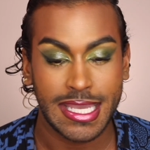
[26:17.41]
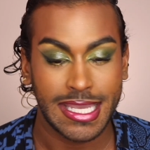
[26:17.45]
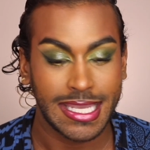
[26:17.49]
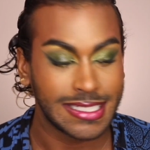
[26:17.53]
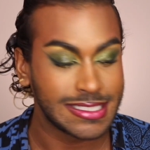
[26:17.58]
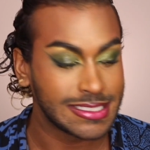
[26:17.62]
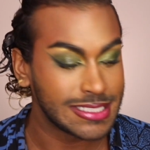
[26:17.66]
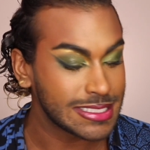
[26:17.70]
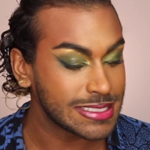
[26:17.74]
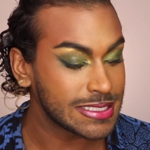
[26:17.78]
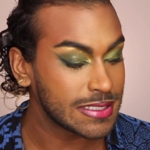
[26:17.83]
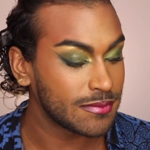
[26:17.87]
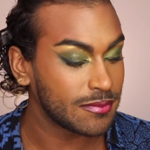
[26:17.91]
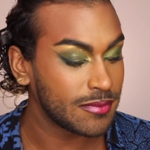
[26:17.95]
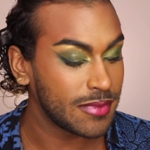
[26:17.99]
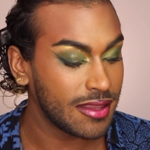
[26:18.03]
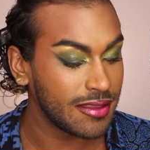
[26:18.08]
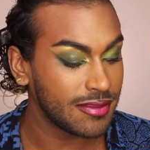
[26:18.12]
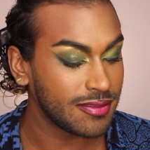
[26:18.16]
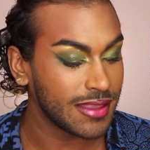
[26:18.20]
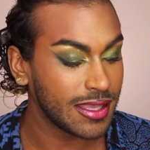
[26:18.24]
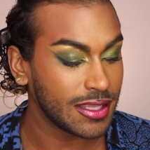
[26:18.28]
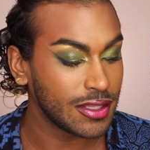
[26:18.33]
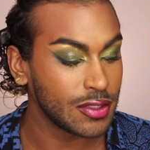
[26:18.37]
it doesn't
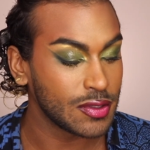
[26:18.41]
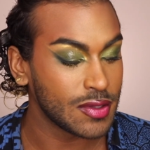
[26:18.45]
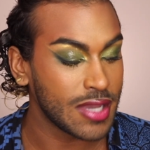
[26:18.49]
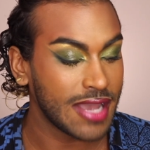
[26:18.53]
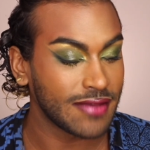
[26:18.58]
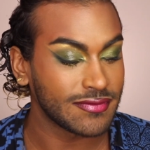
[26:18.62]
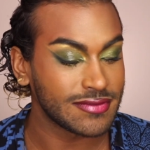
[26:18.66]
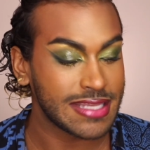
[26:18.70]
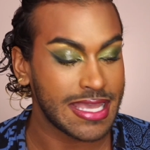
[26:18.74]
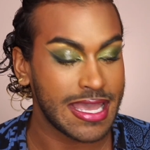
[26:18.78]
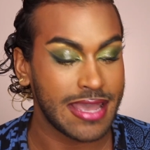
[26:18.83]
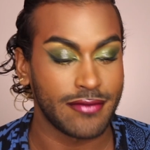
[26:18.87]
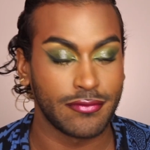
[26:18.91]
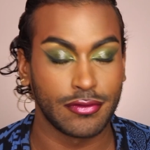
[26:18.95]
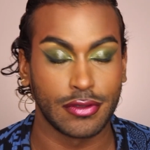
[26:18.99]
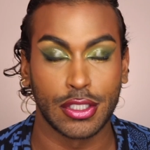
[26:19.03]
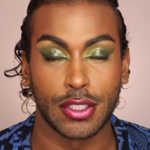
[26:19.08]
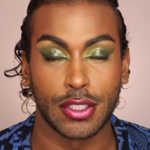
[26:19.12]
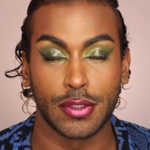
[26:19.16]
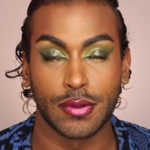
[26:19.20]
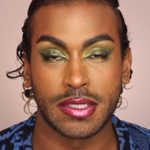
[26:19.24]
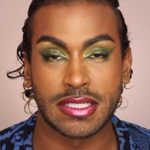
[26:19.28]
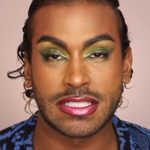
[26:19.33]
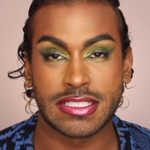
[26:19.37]
mean that you have to have a
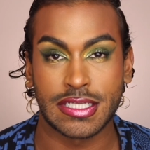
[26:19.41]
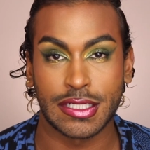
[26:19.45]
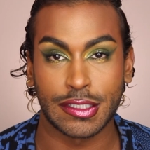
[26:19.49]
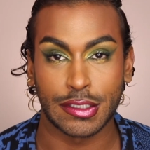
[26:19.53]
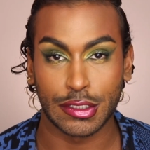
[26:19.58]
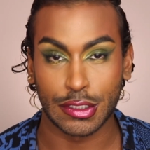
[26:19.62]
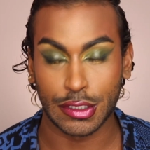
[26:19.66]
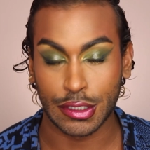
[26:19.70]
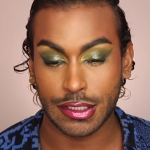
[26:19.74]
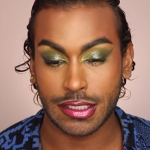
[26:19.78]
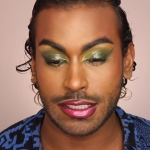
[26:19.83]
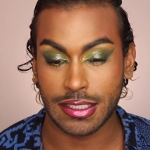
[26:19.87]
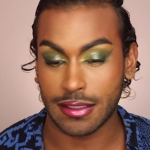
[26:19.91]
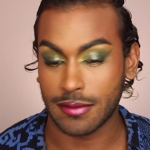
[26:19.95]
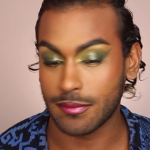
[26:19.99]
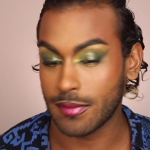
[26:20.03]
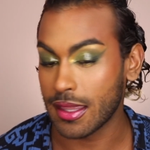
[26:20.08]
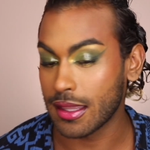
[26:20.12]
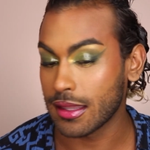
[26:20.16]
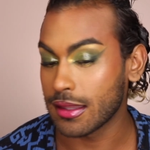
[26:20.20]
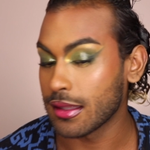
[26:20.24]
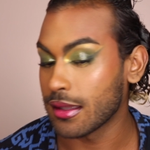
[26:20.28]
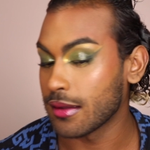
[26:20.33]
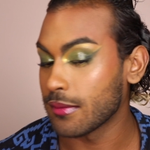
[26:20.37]
lower tiered looking
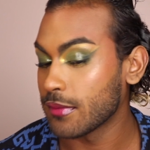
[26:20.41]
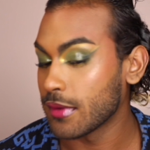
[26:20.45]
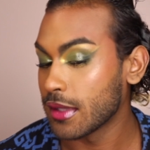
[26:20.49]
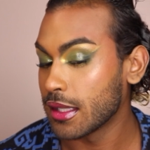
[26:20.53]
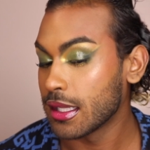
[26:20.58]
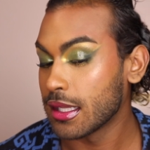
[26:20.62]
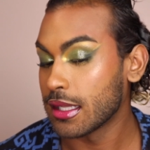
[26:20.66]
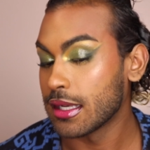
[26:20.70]
makeup.